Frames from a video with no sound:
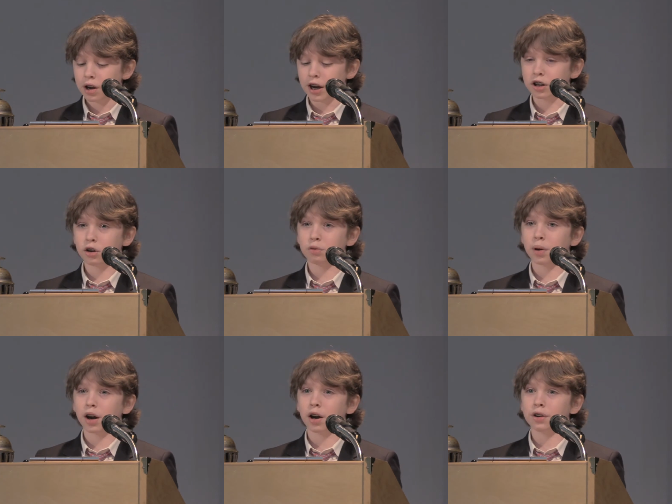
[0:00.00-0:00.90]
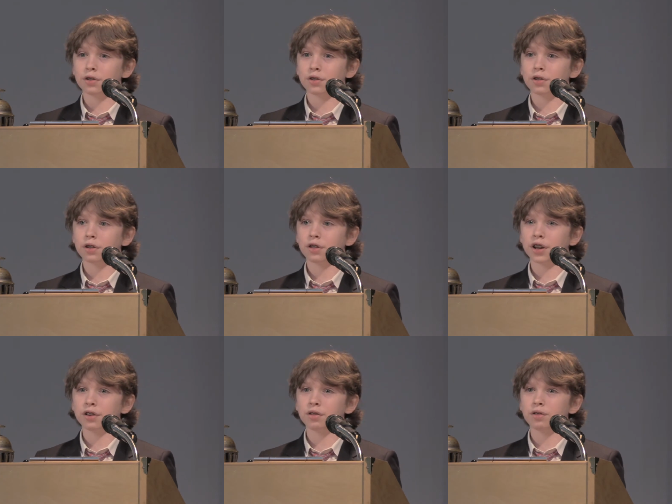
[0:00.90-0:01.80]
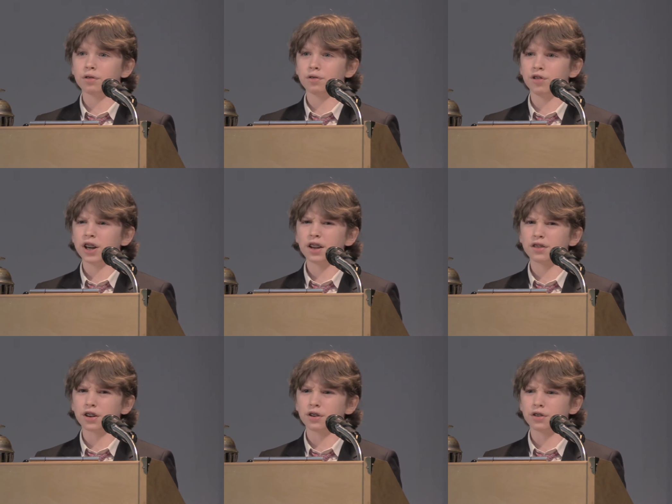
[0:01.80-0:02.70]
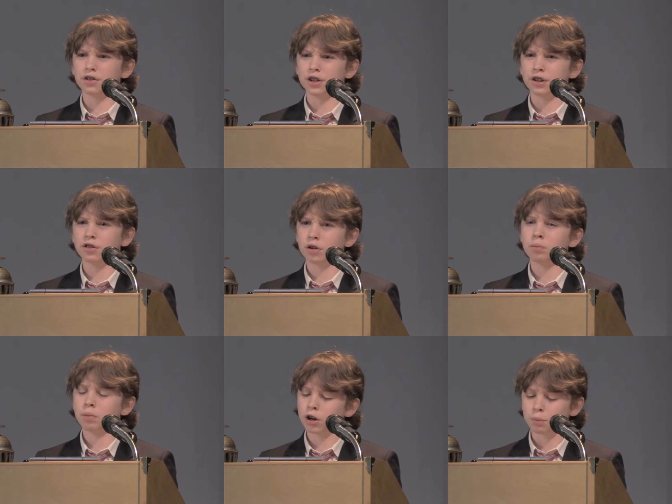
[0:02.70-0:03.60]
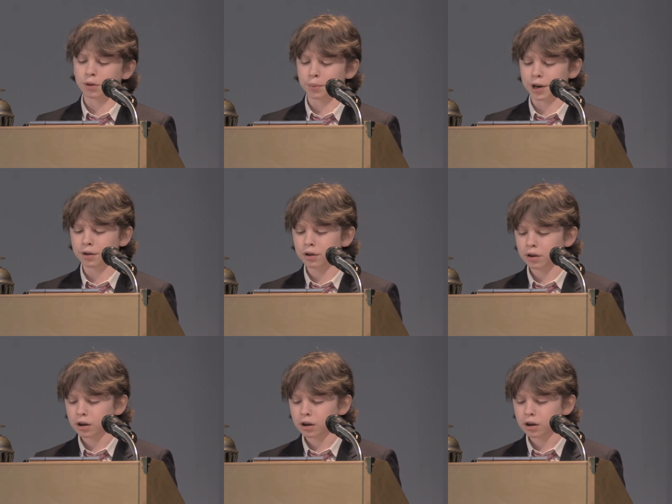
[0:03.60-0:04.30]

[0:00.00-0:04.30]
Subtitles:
I closed my eyes, then realized I couldn't see, so I opened them again.